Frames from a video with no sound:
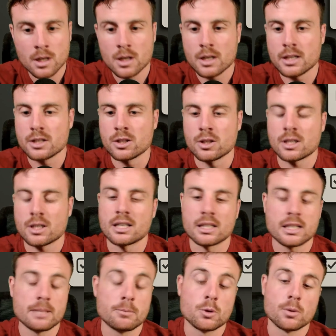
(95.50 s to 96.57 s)
It can
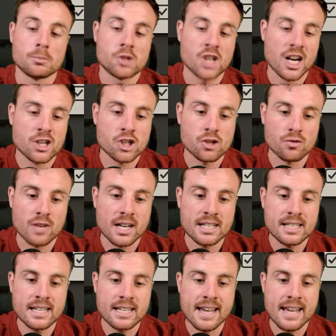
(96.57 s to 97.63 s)
keep you objection
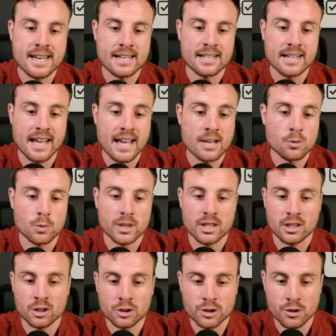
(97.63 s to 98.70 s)
ready and end with a
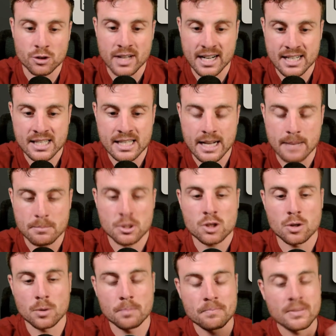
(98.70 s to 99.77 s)
clear next step.
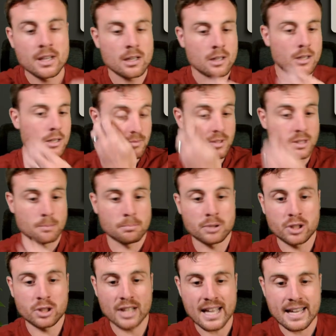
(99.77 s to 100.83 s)
So the
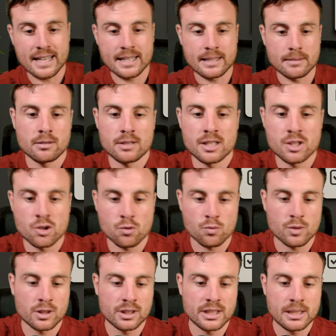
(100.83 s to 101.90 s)
play is
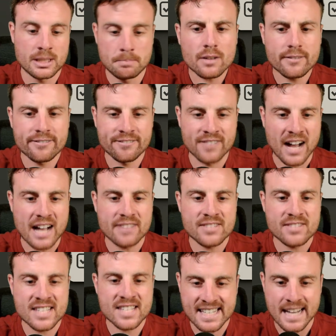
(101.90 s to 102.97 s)
really 5
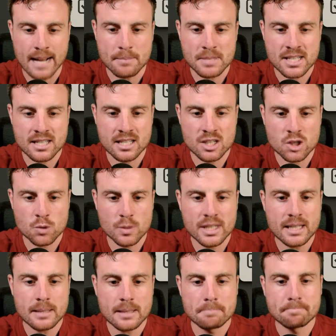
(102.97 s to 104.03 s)
steps this
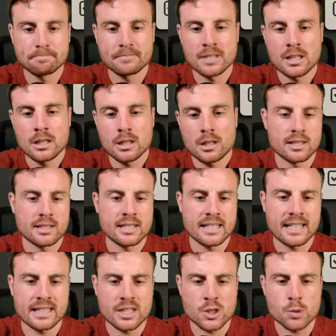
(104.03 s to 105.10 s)
week to
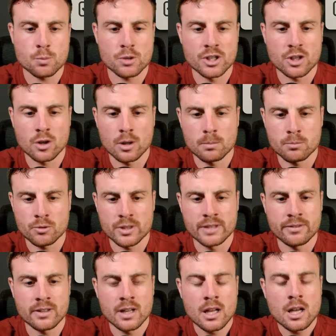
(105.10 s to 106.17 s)
get this pre-call
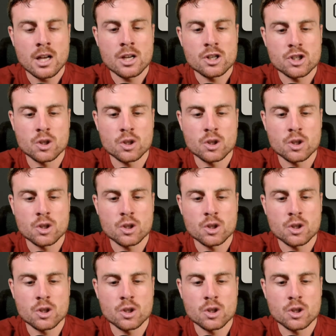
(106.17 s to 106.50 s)
brief. So